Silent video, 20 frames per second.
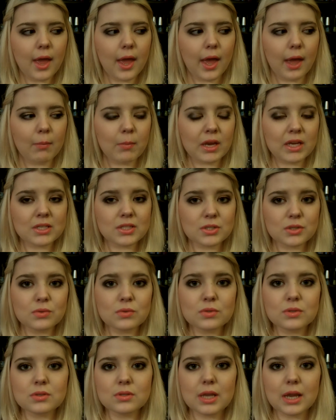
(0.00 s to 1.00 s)
Um, I do,
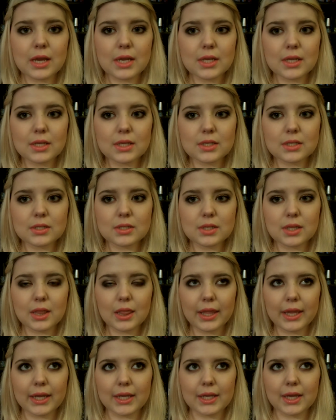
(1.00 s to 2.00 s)

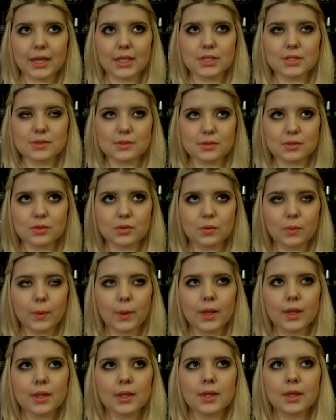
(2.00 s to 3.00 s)
like, I do
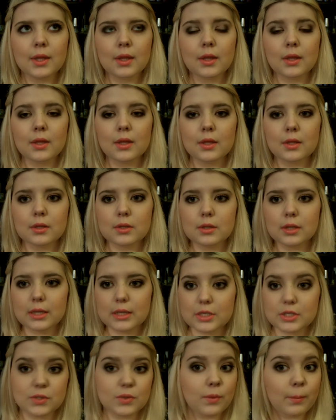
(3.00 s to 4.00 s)

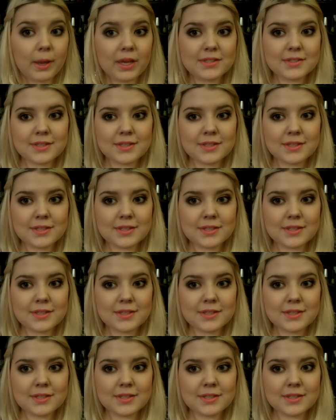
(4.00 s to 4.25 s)
do my